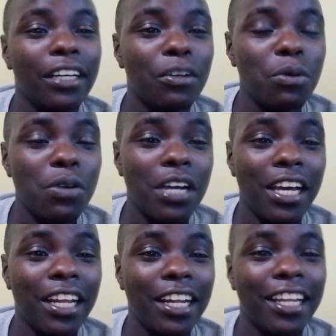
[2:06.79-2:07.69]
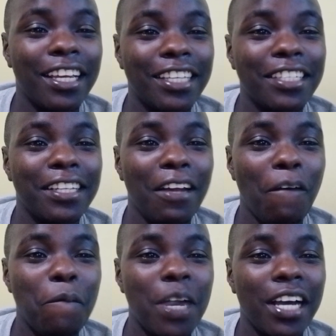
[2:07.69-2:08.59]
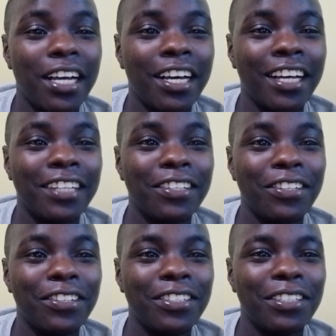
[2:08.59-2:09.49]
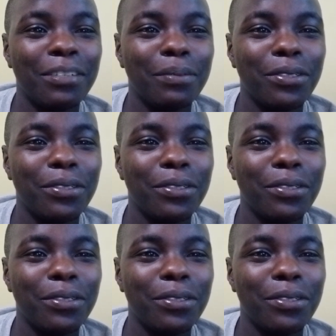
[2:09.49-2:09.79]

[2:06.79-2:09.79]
Coco Girl is now back at YouTube,